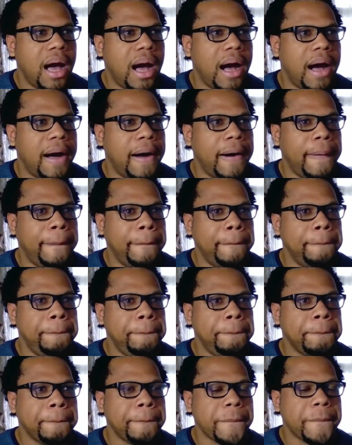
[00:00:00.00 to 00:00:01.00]
um,
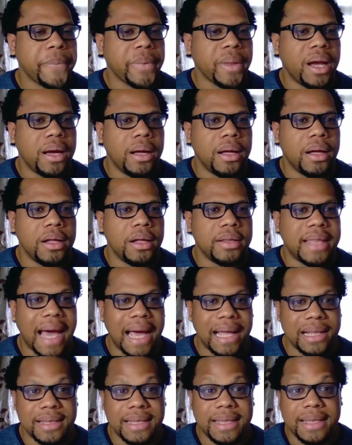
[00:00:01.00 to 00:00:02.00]
that